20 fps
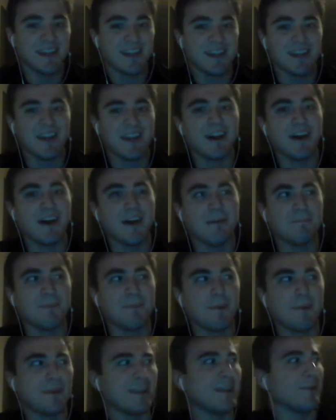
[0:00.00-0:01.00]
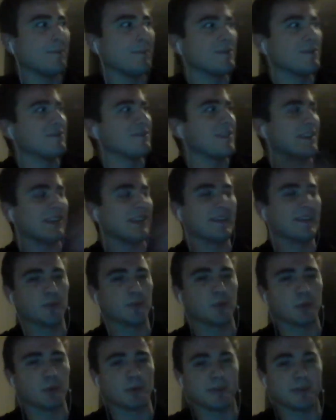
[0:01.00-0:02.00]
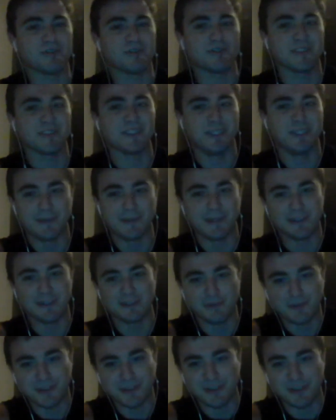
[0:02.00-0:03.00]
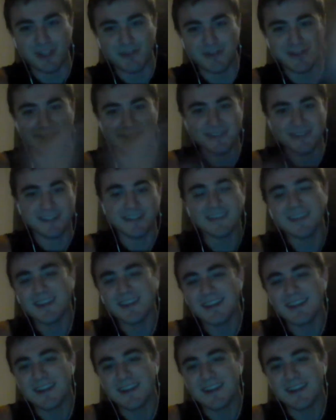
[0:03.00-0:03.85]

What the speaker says: I mean, he almost Liverpool were interested in him, and they just won the Champions League.